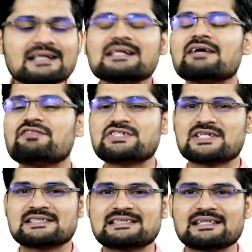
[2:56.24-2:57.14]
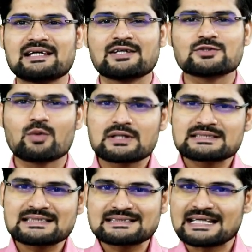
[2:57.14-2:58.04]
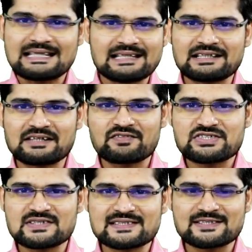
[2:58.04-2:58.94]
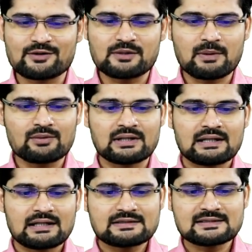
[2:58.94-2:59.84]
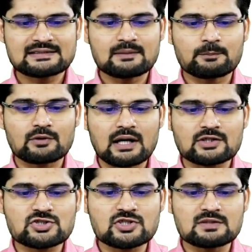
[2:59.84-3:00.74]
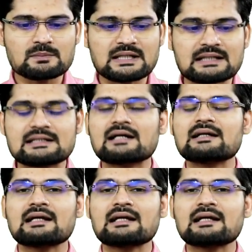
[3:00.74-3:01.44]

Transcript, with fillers: efficiency. So what is this technical efficiency all about? It is the production being done